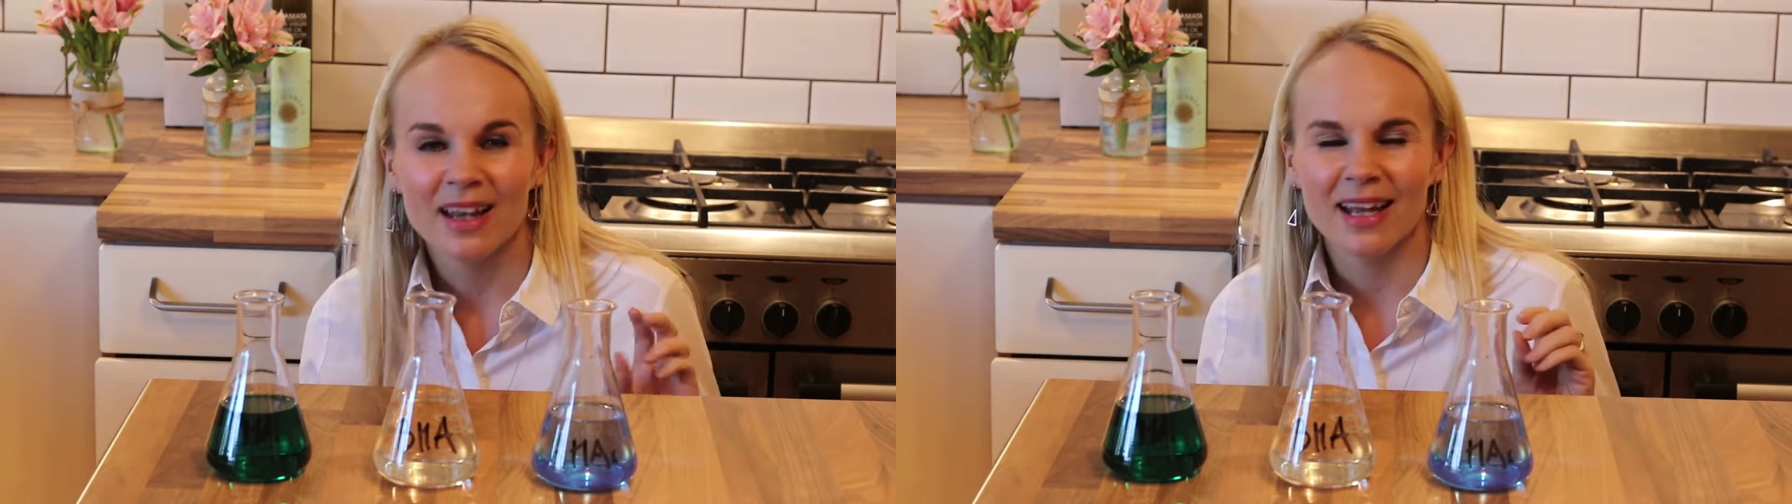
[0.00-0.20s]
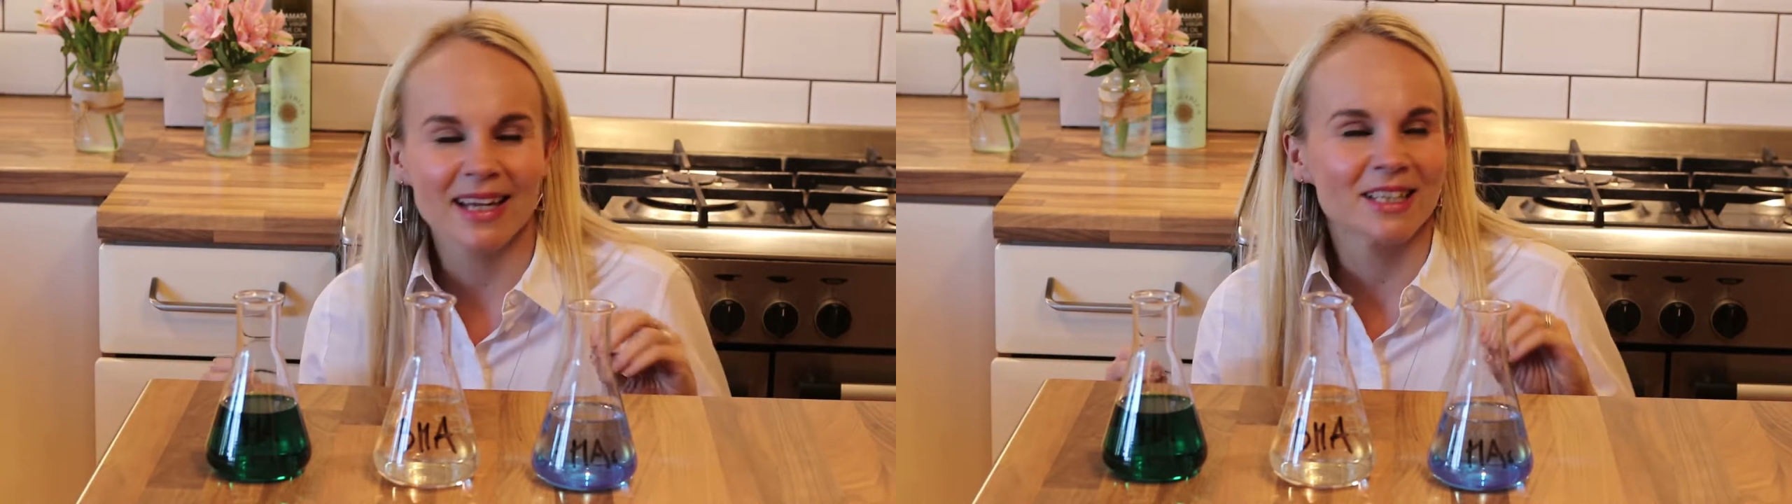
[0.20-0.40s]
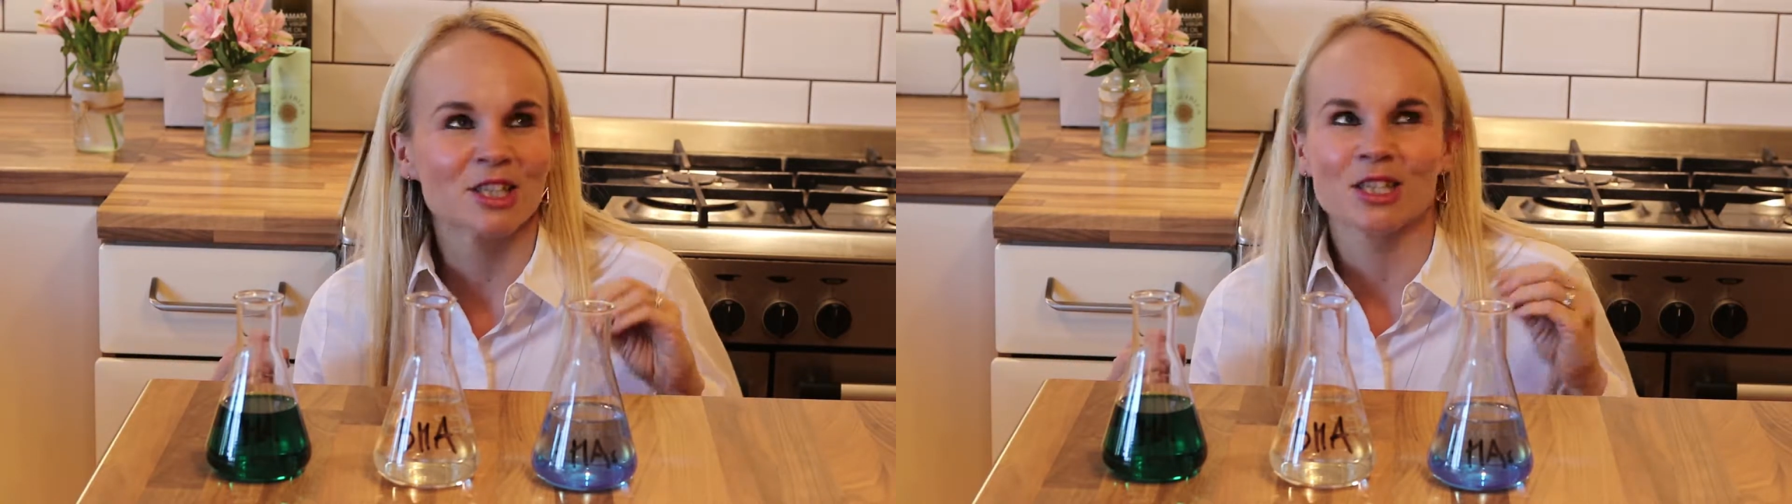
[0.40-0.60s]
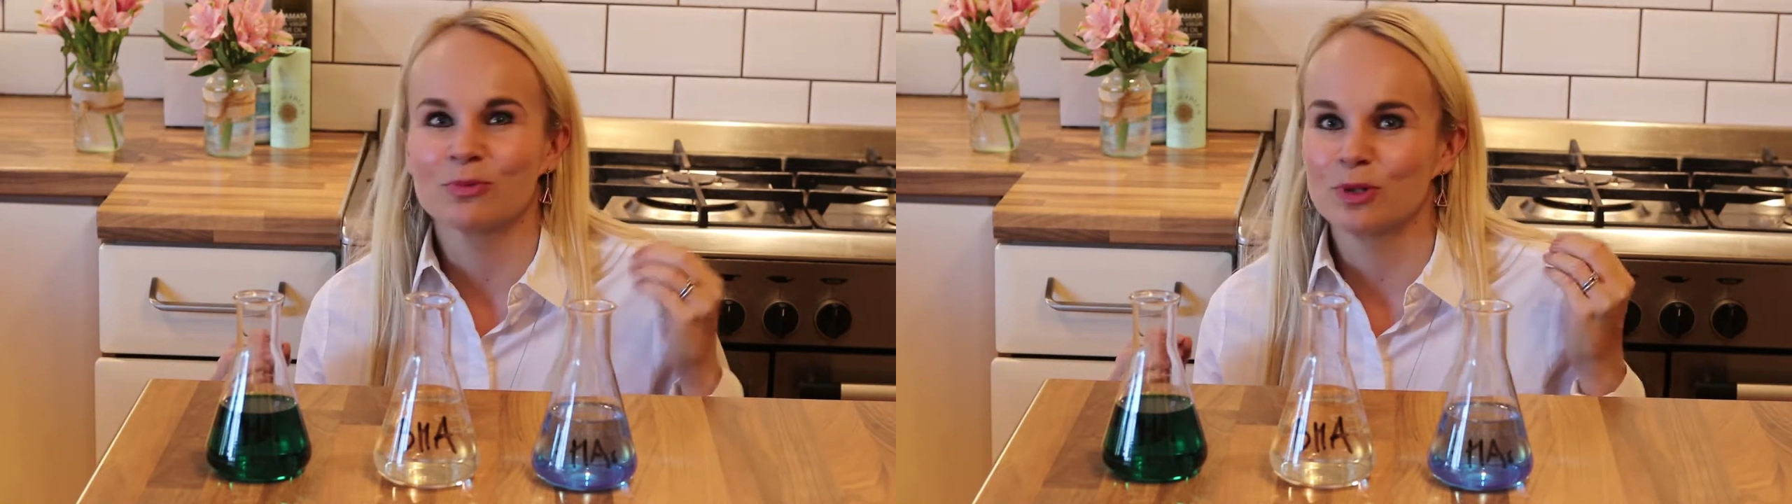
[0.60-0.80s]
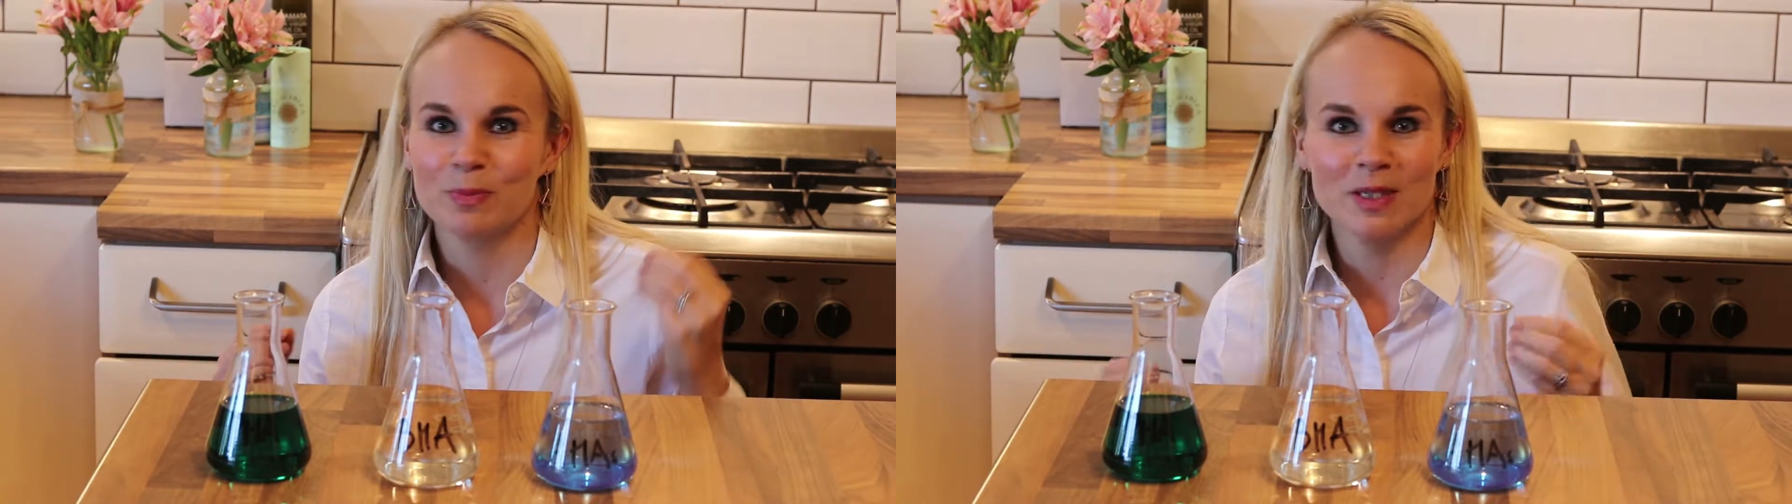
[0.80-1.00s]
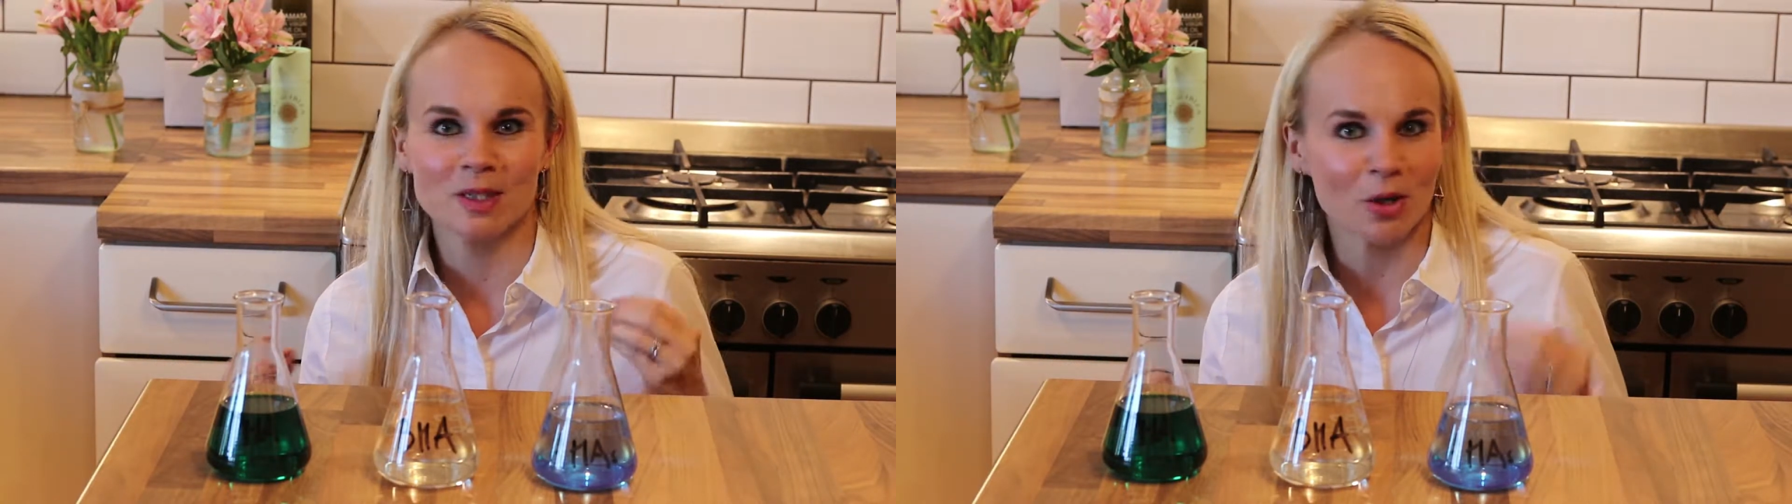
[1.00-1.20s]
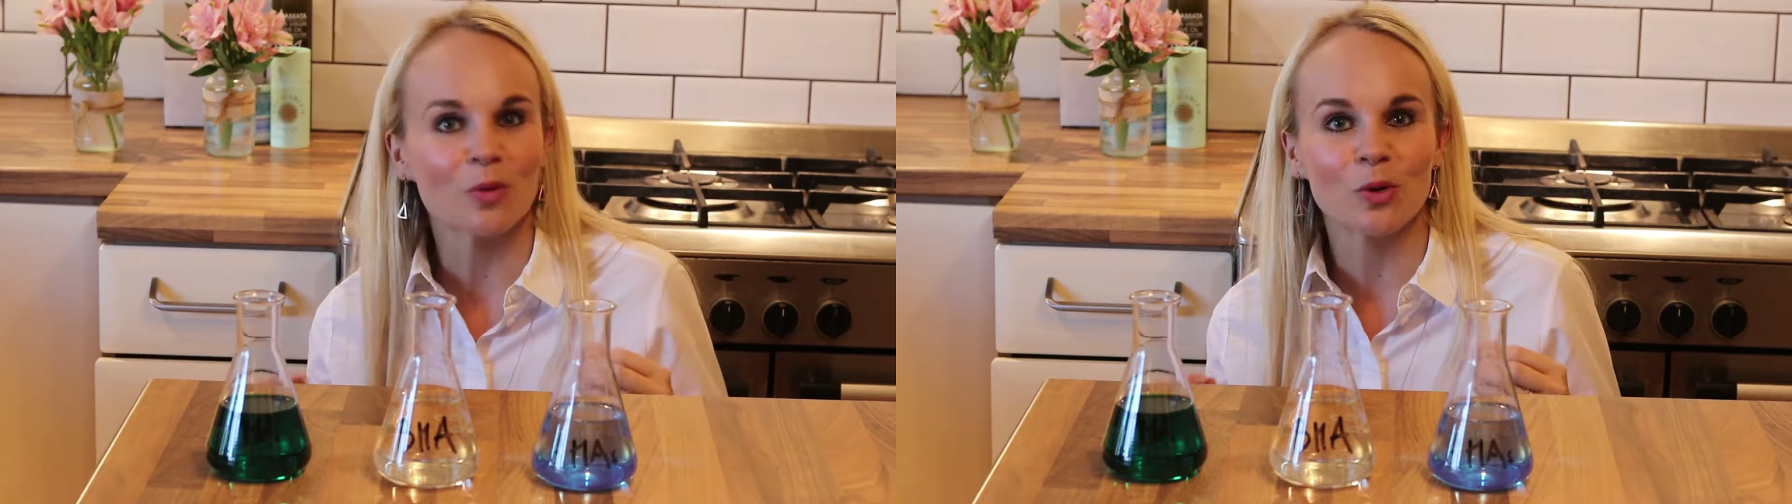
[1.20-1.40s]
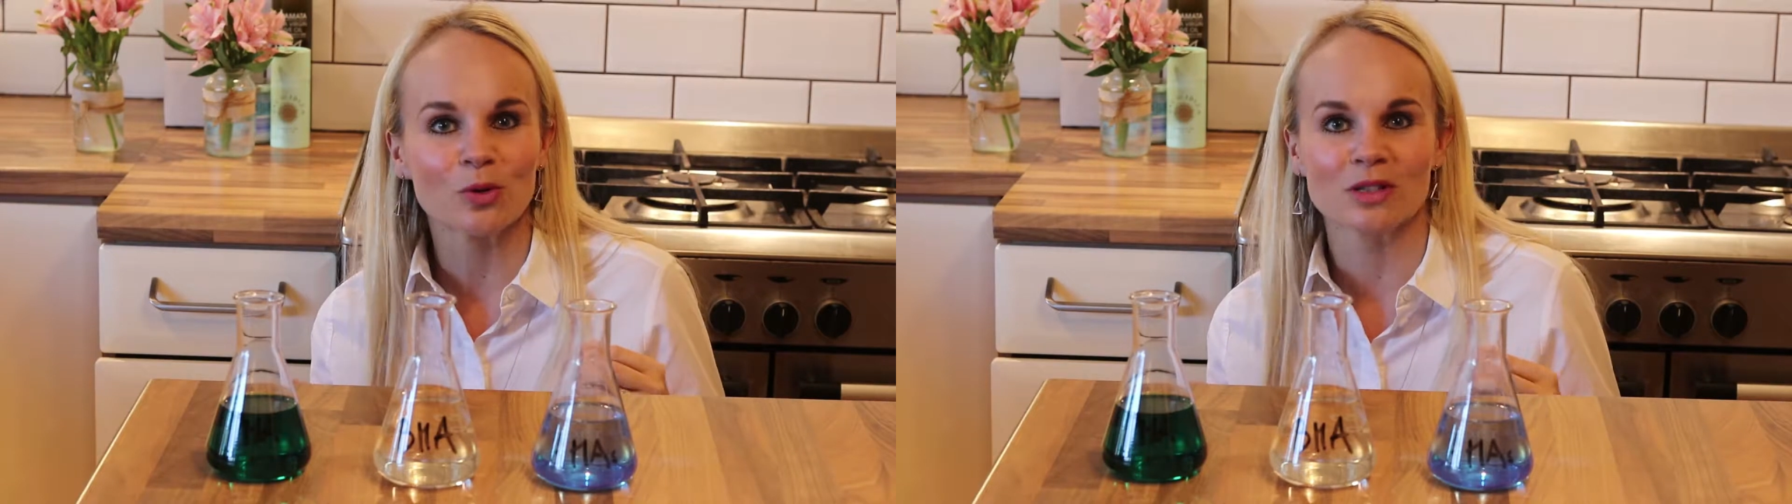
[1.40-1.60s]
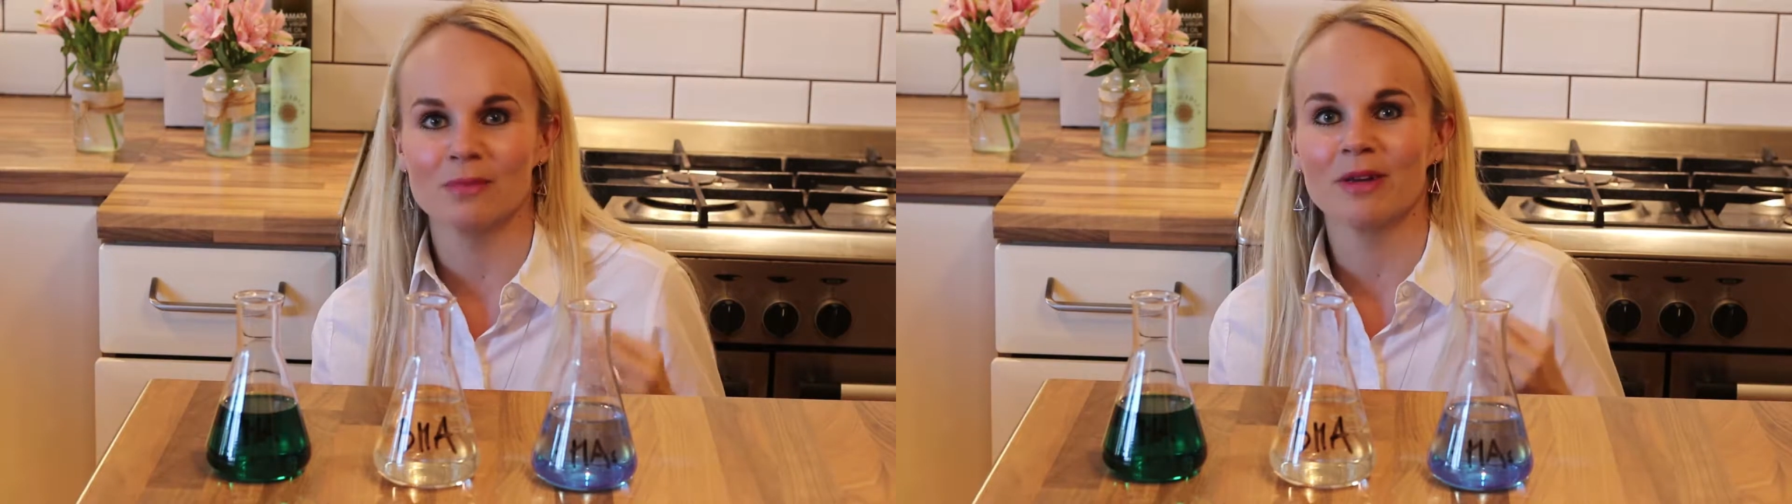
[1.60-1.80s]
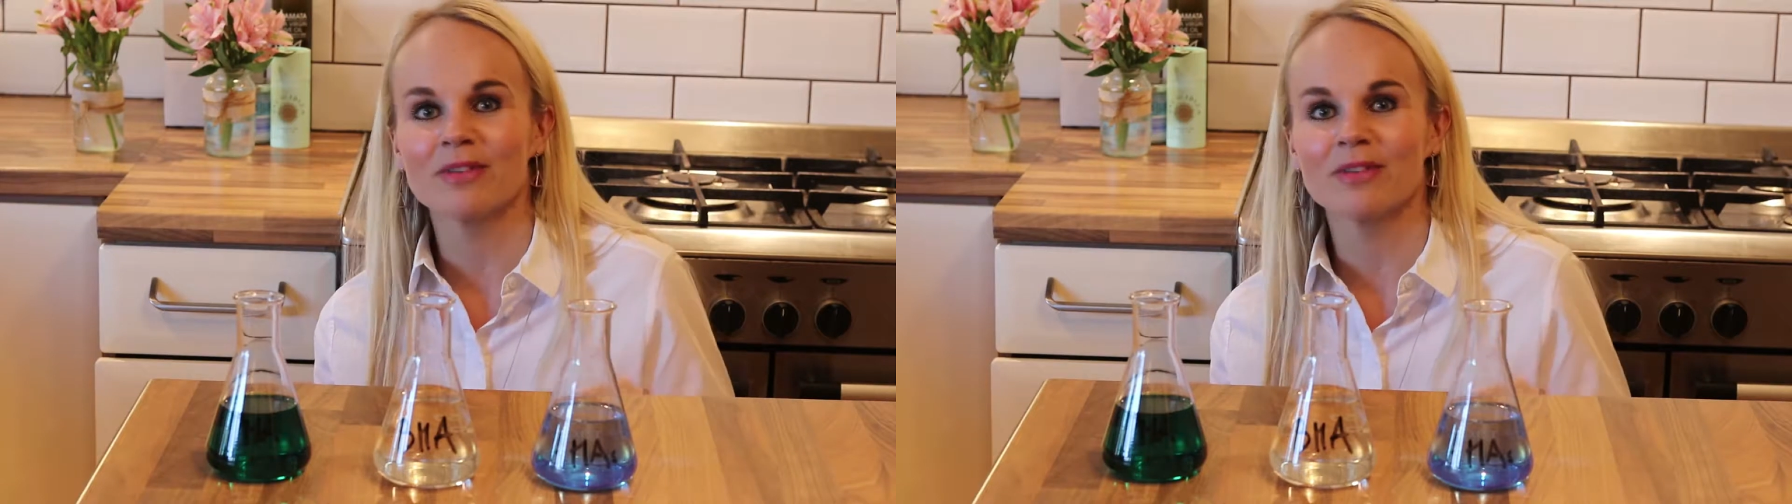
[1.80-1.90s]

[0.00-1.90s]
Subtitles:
Like, it just would be so awesome if